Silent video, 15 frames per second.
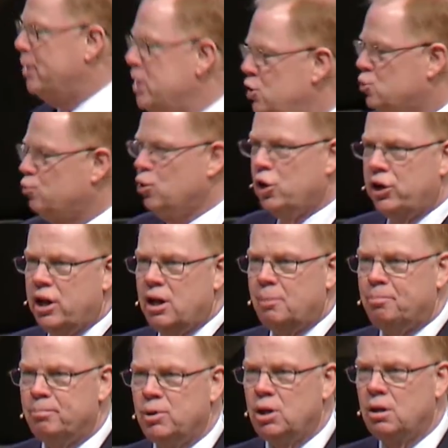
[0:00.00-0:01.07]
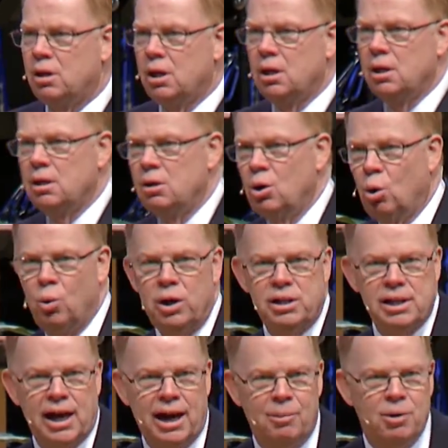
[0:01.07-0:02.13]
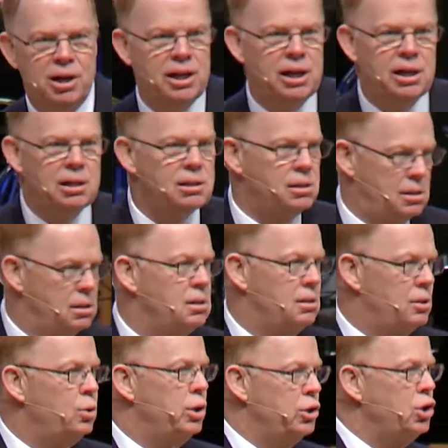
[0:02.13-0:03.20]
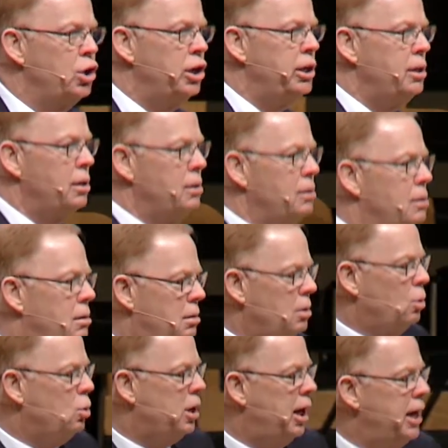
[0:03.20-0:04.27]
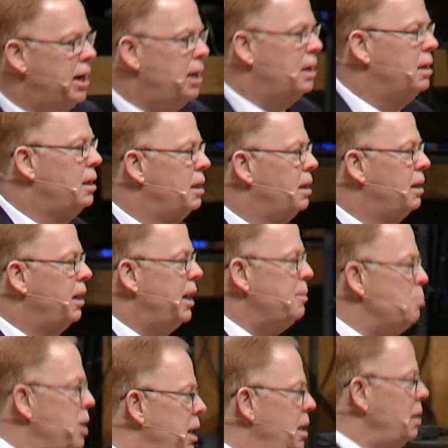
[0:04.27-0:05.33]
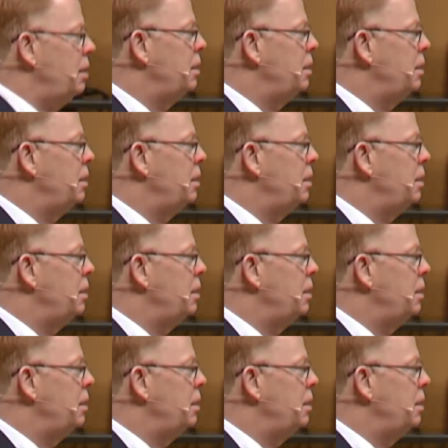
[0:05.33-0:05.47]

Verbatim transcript: piece run up, and you know what time it is, and doing good? Okay? Amen?